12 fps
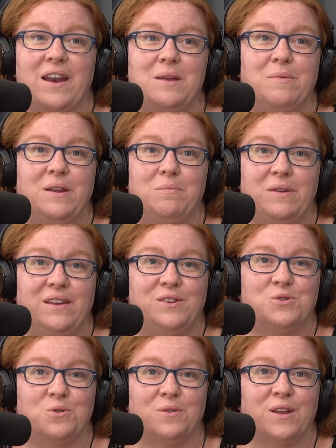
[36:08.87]
anybody be
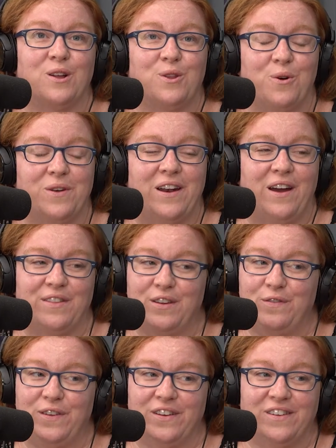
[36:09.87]
truly alone in how
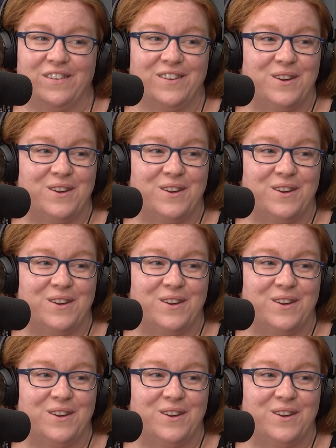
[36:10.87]
they feel,